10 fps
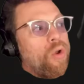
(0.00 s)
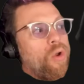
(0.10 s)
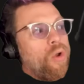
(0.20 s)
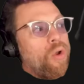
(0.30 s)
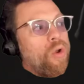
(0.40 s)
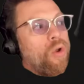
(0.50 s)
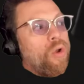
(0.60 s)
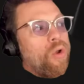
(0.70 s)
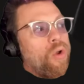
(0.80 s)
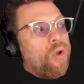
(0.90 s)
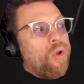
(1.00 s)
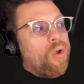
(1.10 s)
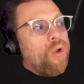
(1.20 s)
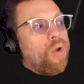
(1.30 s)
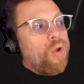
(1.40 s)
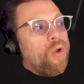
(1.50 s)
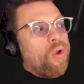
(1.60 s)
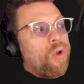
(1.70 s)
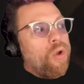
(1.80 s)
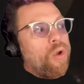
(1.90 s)

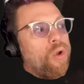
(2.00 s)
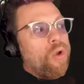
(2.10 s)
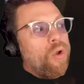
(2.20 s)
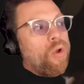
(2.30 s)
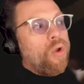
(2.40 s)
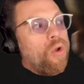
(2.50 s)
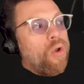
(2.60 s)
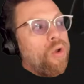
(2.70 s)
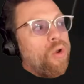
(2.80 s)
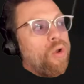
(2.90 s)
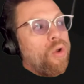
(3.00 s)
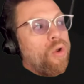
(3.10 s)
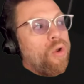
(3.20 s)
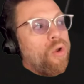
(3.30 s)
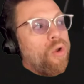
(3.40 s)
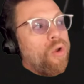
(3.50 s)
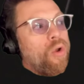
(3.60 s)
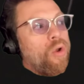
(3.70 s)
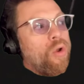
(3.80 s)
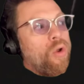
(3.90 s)

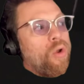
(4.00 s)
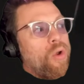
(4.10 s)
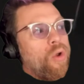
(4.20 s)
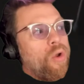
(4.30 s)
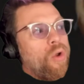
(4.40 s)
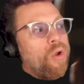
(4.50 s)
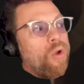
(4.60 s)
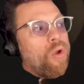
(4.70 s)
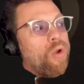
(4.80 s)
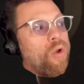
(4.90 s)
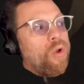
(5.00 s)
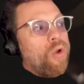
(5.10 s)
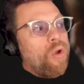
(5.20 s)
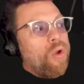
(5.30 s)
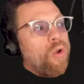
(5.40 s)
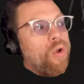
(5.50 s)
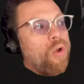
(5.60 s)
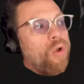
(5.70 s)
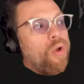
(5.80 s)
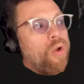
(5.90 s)

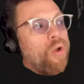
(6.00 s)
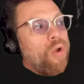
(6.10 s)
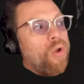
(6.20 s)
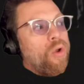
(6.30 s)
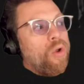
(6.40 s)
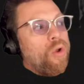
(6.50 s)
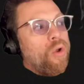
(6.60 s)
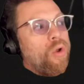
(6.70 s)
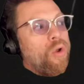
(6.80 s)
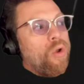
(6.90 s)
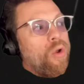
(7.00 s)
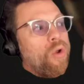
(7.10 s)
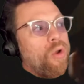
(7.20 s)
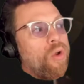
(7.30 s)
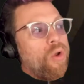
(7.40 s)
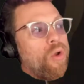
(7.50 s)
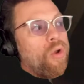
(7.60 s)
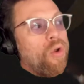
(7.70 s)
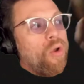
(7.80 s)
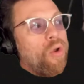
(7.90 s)
(silent)